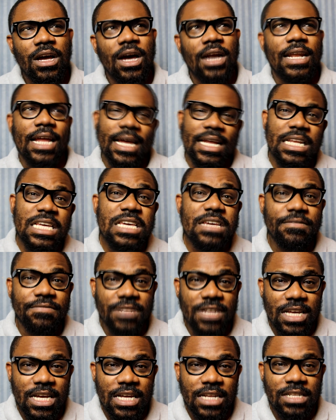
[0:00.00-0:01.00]
like an
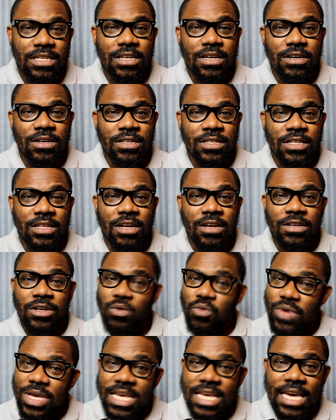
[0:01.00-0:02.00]
evening on
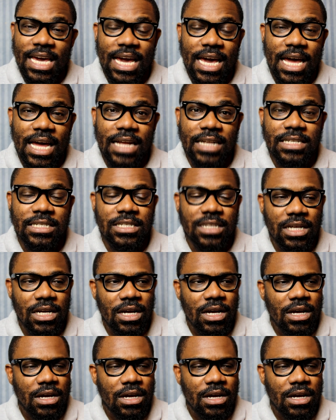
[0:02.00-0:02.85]
a weekend.